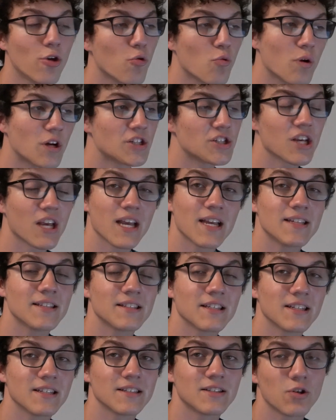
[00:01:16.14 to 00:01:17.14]
which in
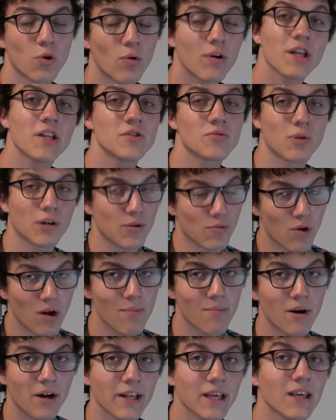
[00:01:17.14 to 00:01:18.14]

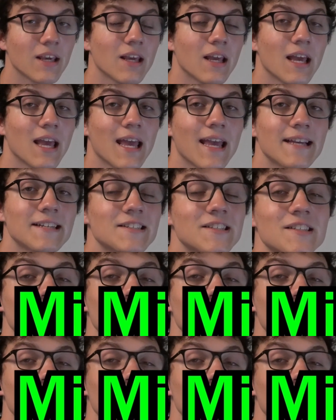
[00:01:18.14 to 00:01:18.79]
2021 money is